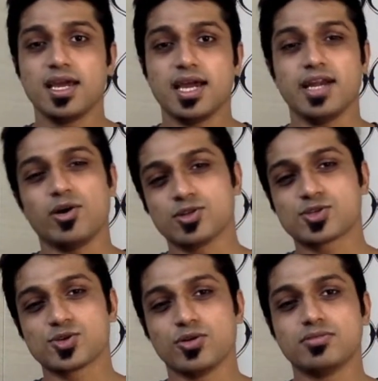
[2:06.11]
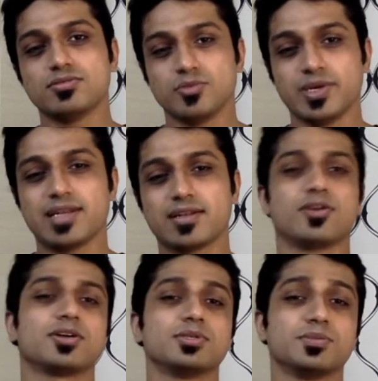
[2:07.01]
And also we'll
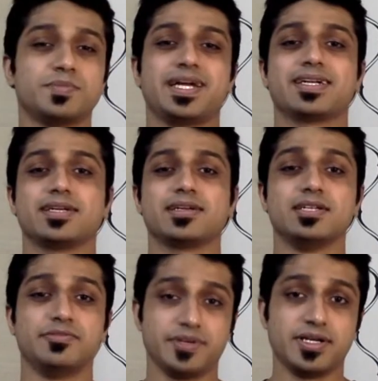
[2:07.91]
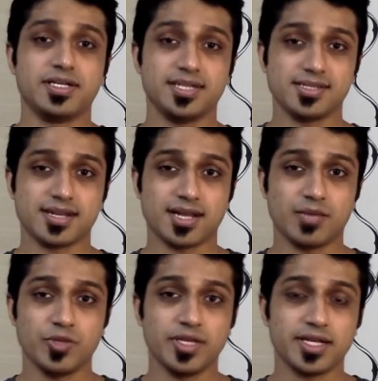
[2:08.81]
talk about the practical difficulties that come with it.